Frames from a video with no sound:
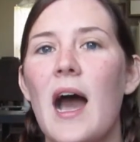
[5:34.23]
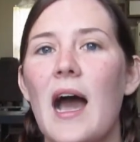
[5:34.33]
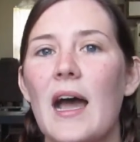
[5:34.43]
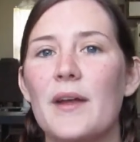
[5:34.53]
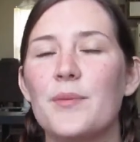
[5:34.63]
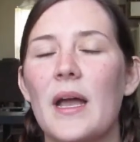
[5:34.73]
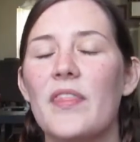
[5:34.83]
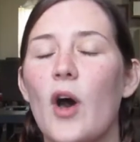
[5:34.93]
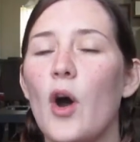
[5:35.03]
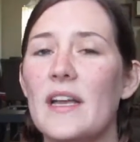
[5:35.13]
I read
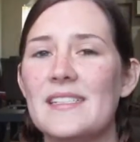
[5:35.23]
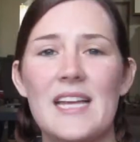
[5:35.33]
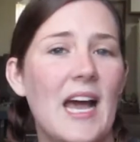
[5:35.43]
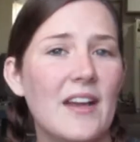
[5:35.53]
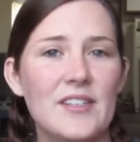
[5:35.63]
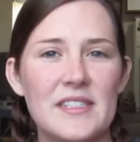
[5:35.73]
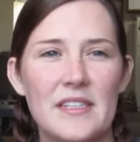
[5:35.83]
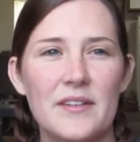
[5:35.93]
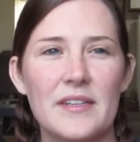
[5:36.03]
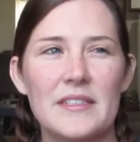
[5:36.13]
the entire
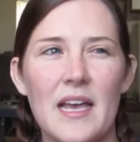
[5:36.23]
series.